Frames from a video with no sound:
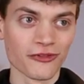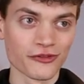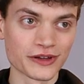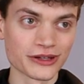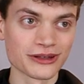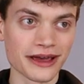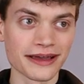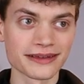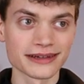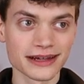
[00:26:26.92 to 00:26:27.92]
feel
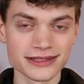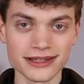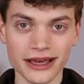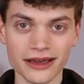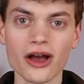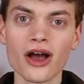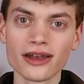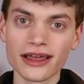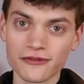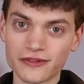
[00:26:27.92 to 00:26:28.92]
like there's like,
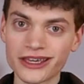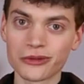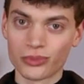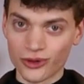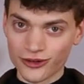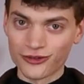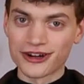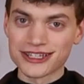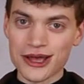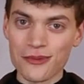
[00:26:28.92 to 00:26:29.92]
like vegan butter,
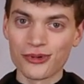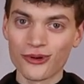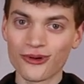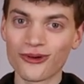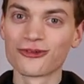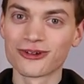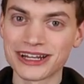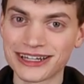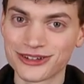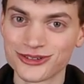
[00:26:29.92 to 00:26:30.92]
for example,
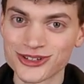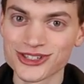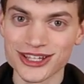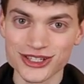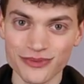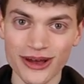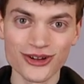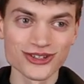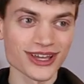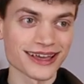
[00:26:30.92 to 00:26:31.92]
really looks and
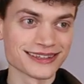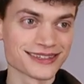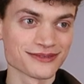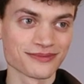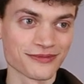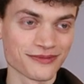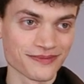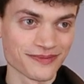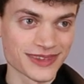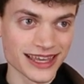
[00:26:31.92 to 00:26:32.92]
smells and
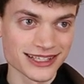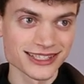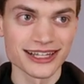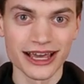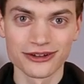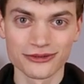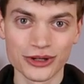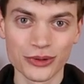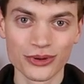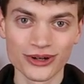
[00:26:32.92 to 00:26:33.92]
tastes like
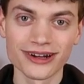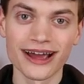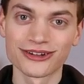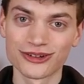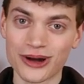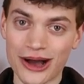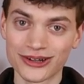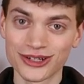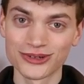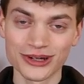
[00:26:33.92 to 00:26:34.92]
real butter. I don't know how
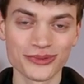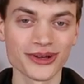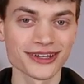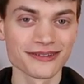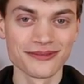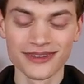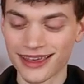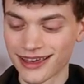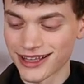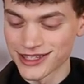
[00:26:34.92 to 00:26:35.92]
they do it, but
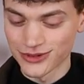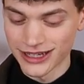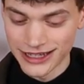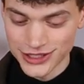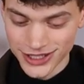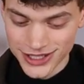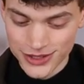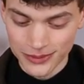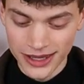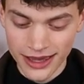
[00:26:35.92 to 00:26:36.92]
it's really interesting
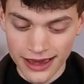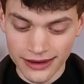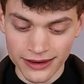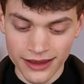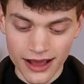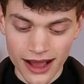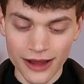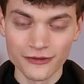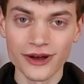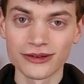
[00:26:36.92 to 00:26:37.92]
to me. And
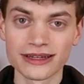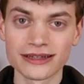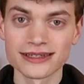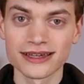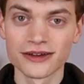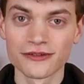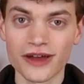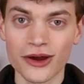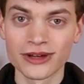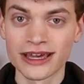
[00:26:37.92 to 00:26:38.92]
I find it a
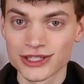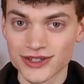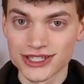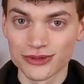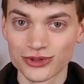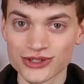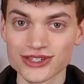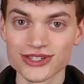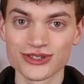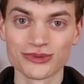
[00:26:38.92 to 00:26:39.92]
very interesting
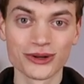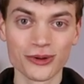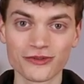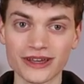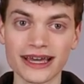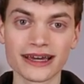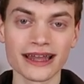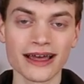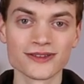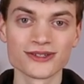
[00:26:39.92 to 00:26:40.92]
process to become vegan
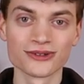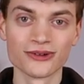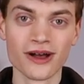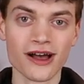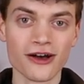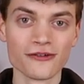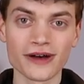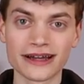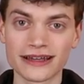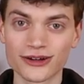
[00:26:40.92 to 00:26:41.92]
and to
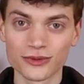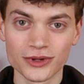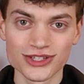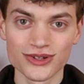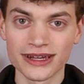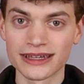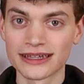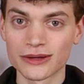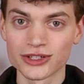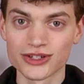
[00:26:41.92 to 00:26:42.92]
find out what you can
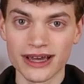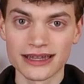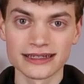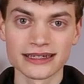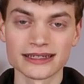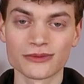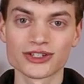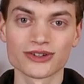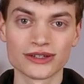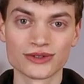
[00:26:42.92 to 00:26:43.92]
eat and what you can't eat and
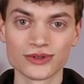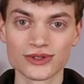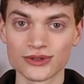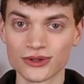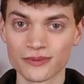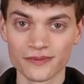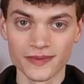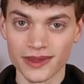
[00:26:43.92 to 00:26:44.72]
what you can do to